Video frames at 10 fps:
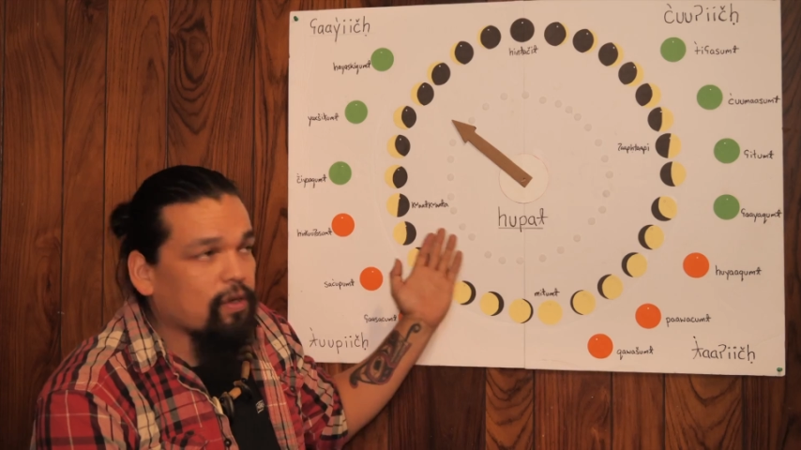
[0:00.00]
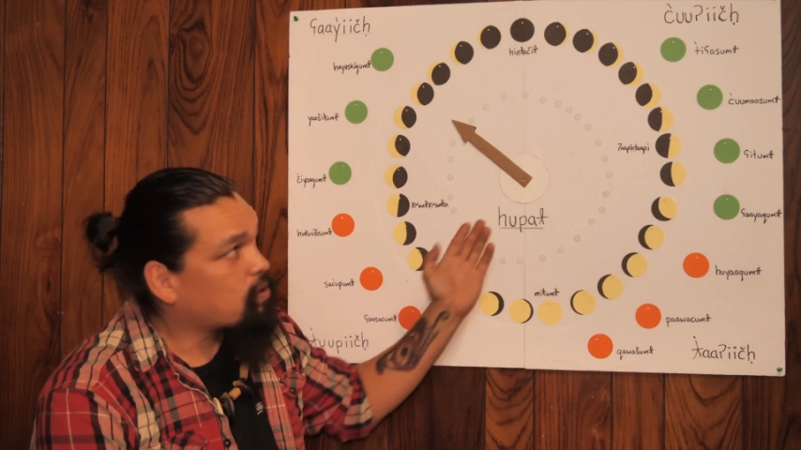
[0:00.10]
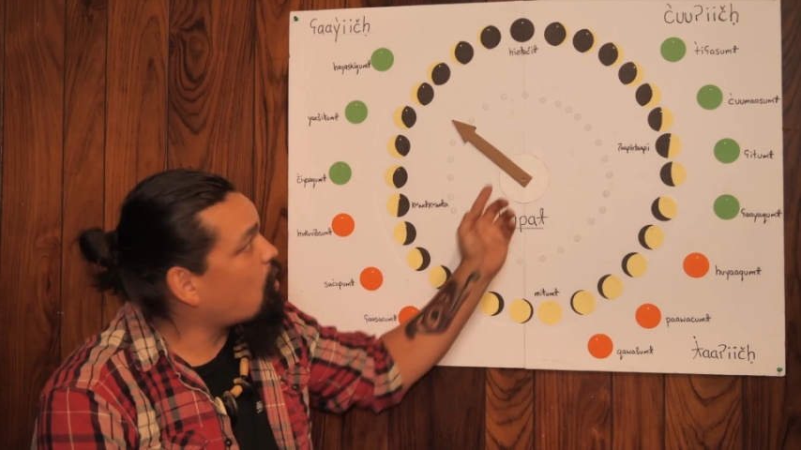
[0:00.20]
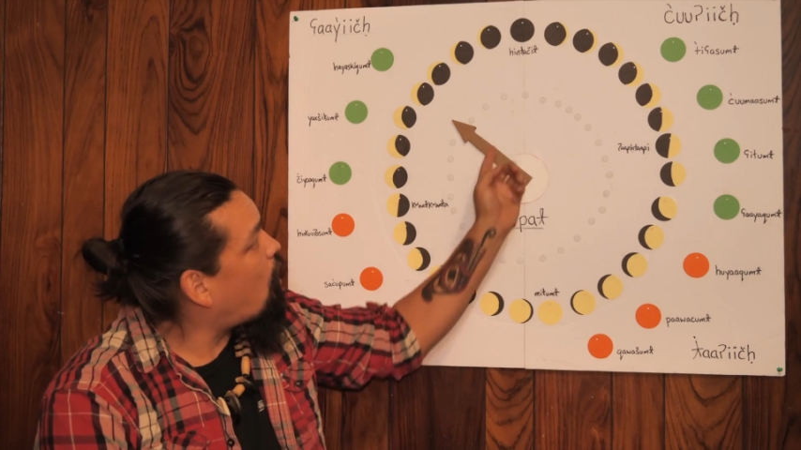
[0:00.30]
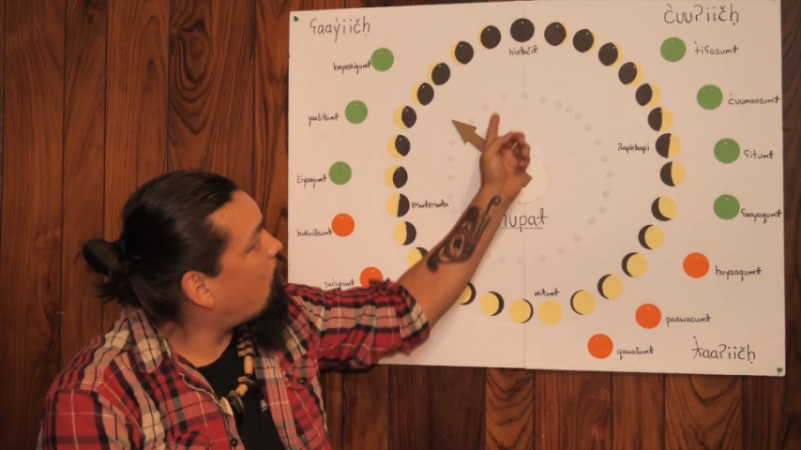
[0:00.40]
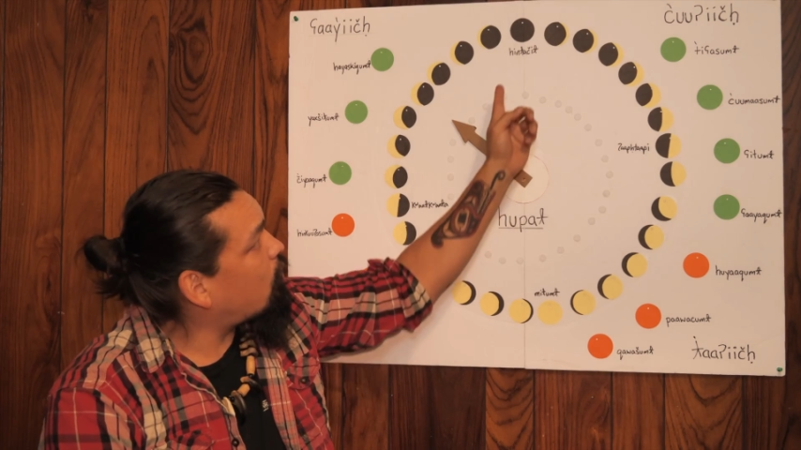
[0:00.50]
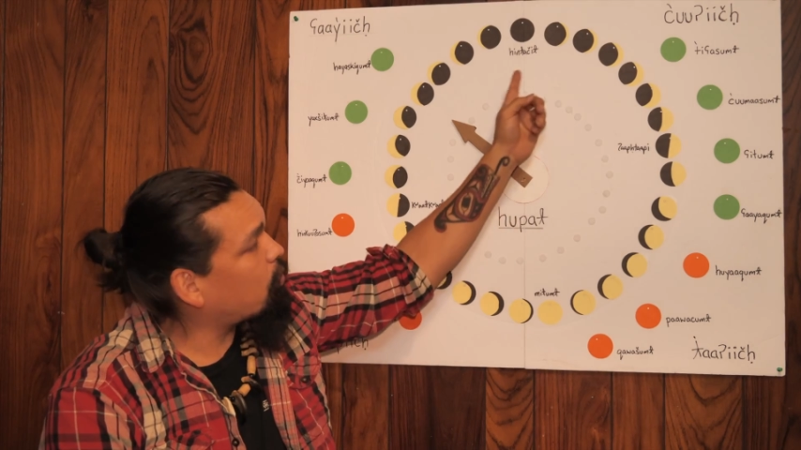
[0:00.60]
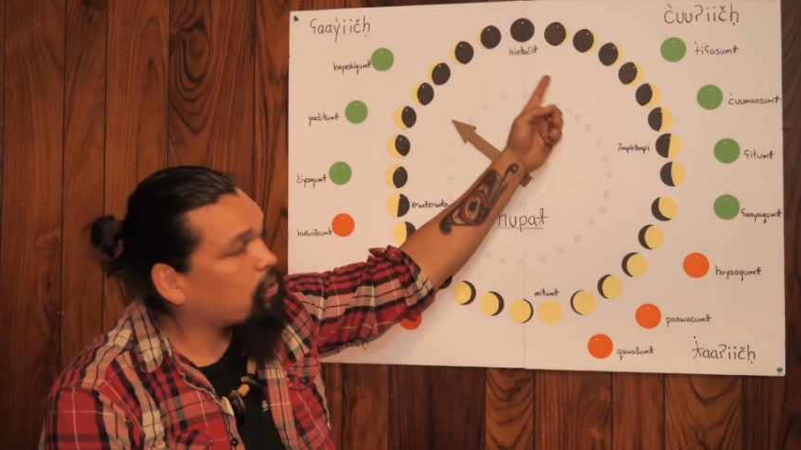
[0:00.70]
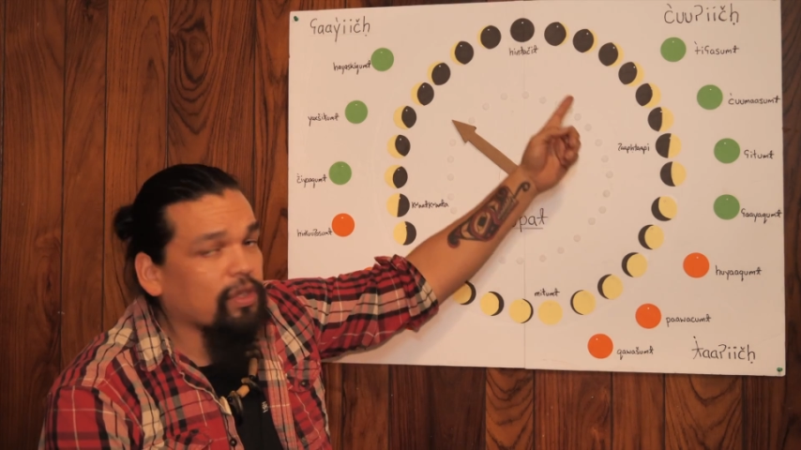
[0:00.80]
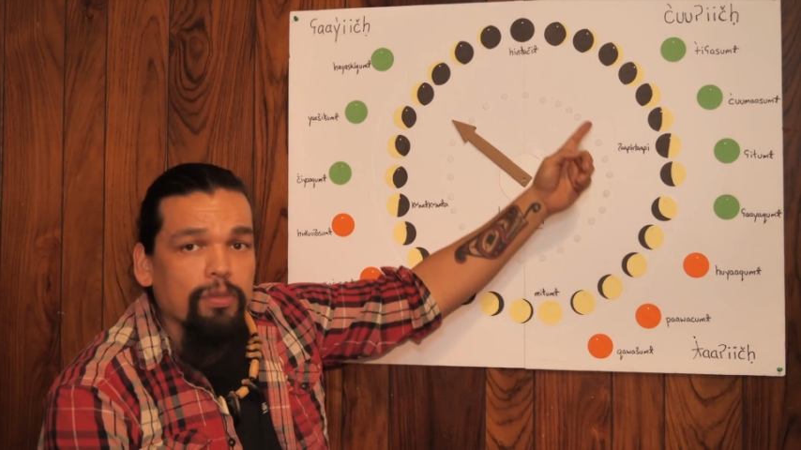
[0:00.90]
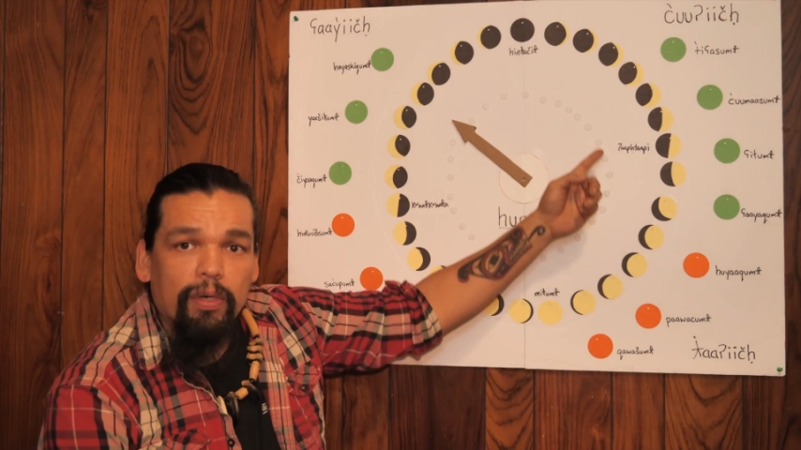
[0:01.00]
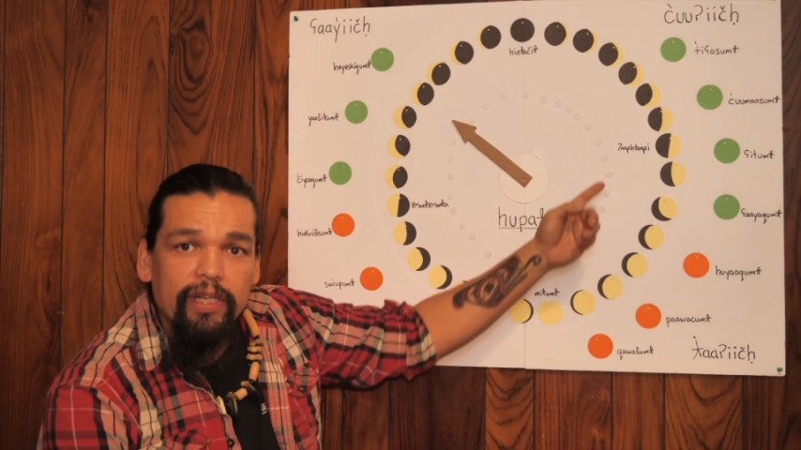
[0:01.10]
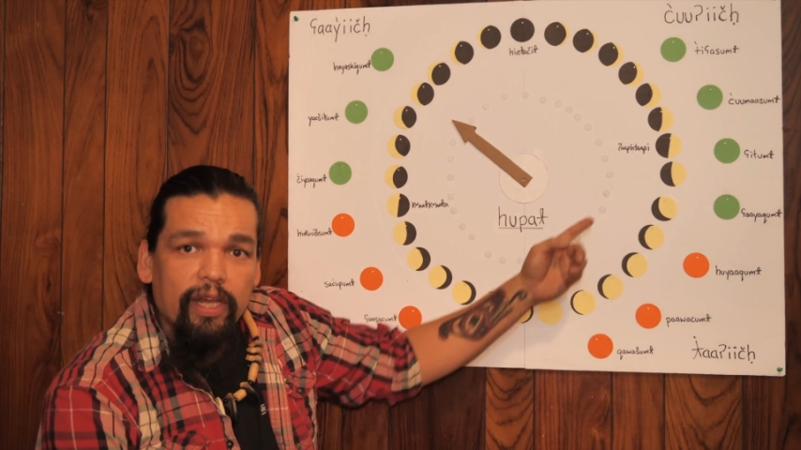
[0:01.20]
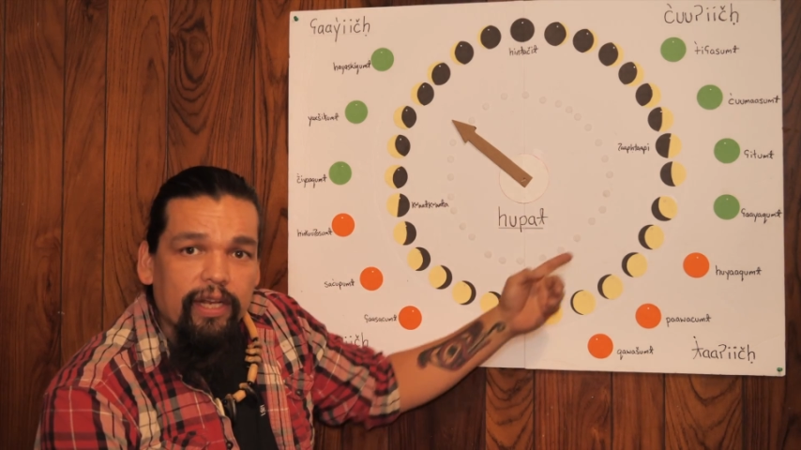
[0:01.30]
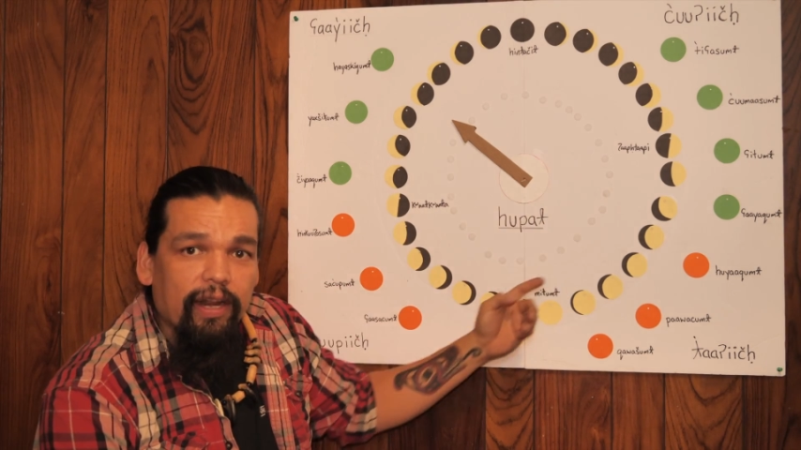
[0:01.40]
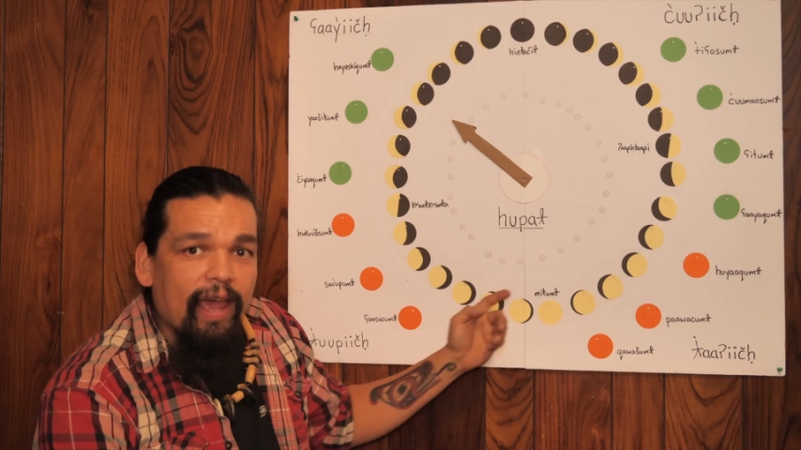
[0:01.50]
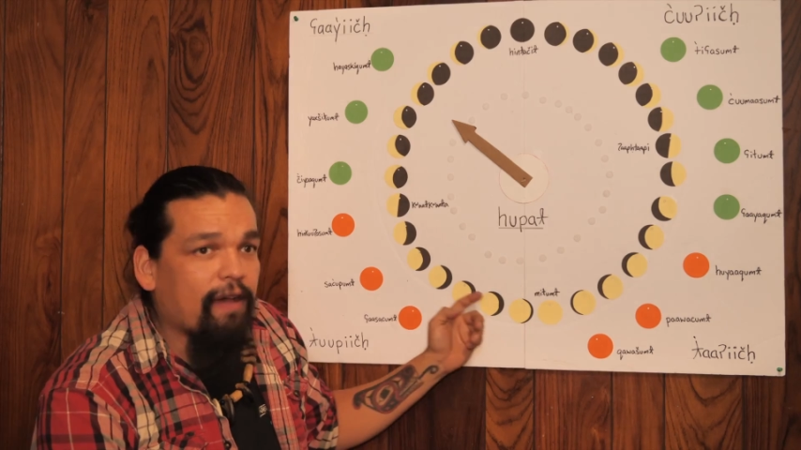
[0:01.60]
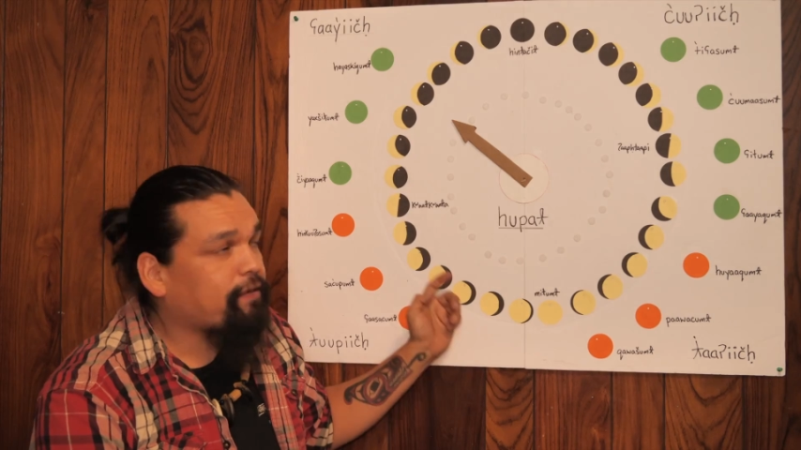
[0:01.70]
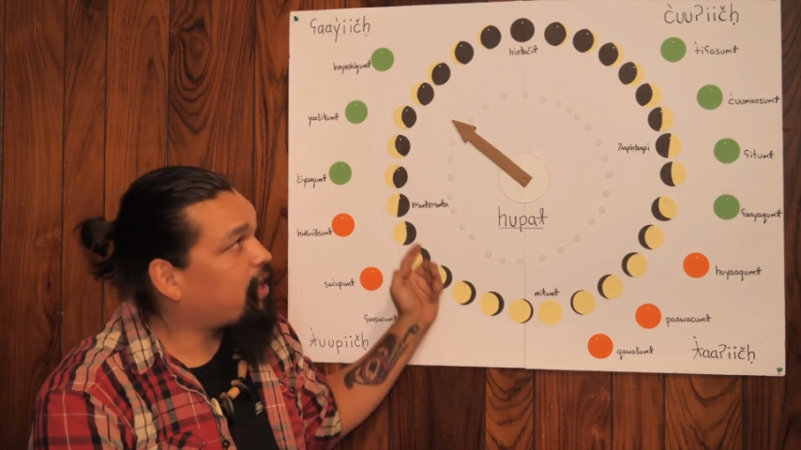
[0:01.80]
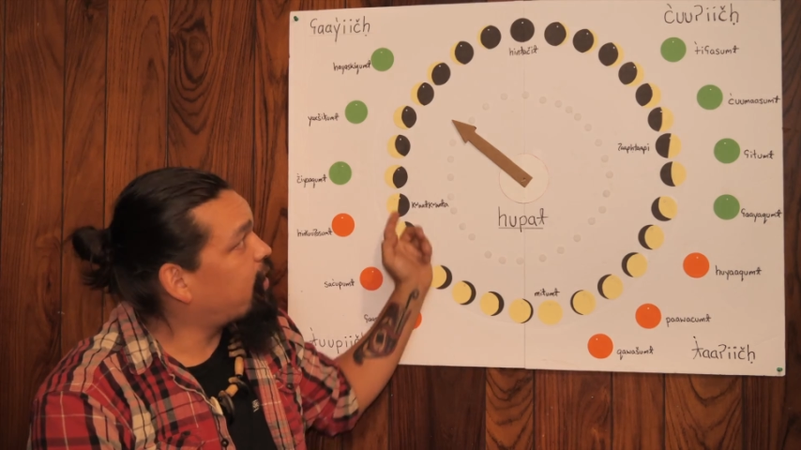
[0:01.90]
It goes all through the 29 and a
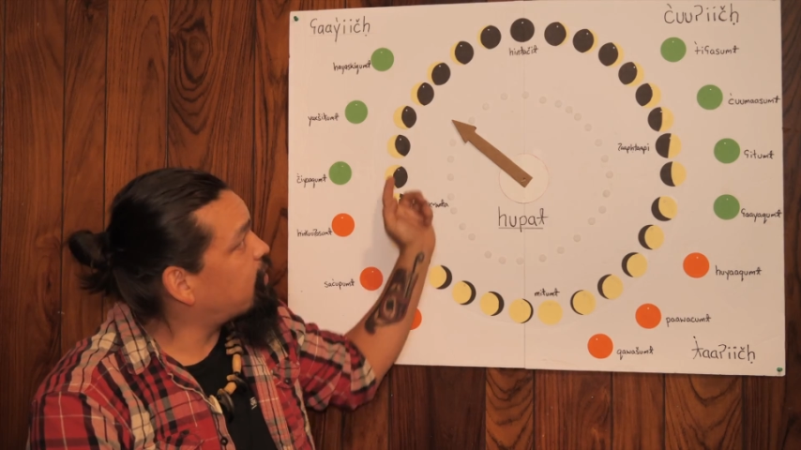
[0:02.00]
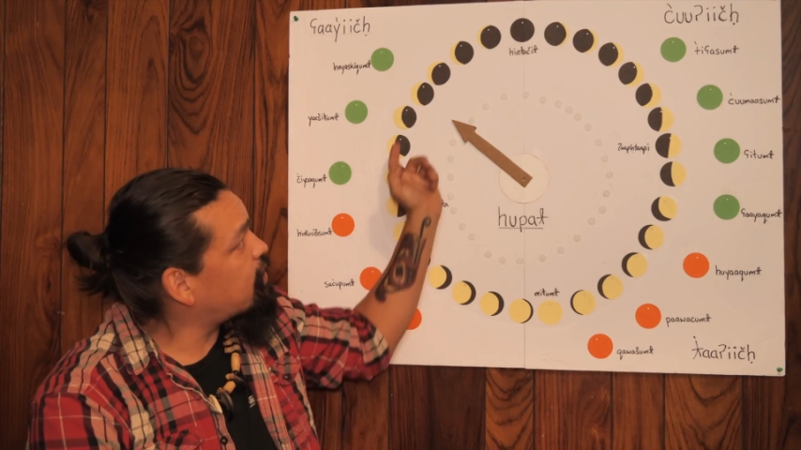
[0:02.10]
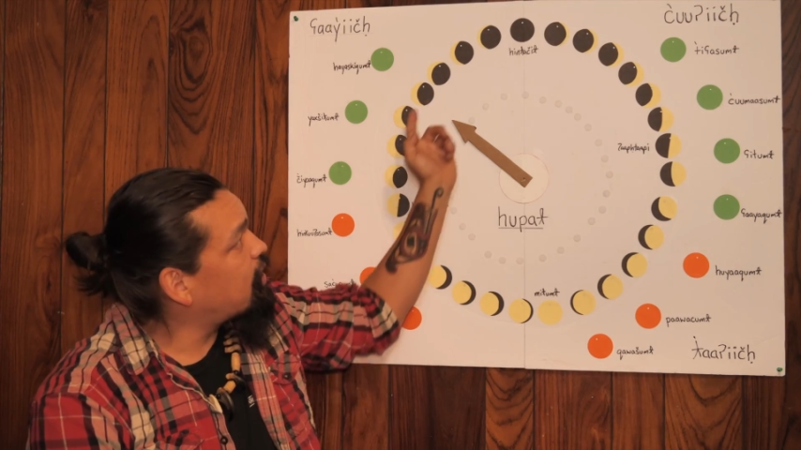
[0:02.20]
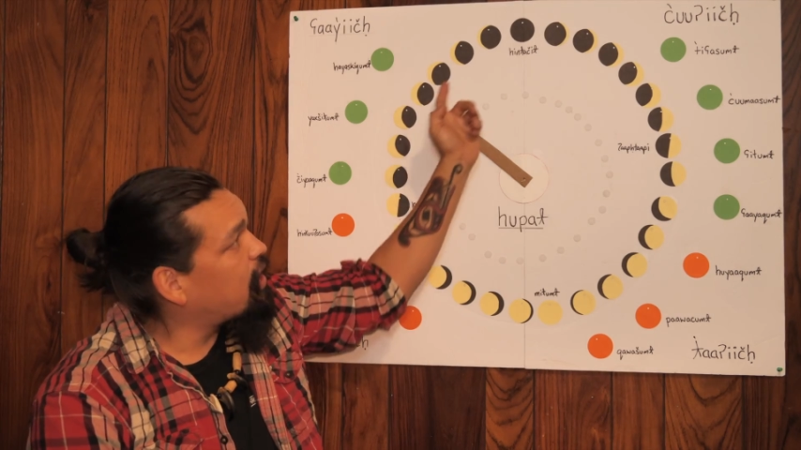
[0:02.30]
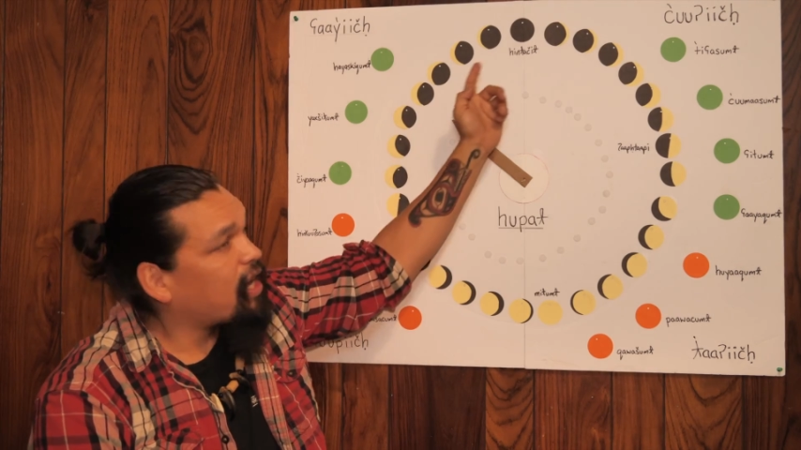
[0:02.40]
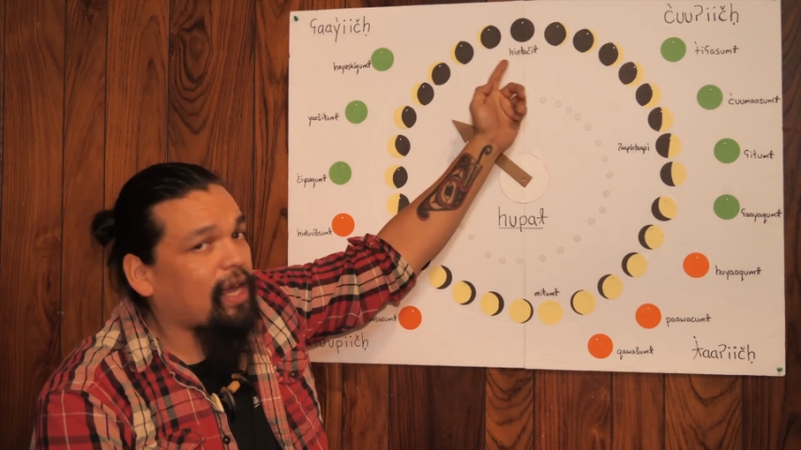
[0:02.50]
half days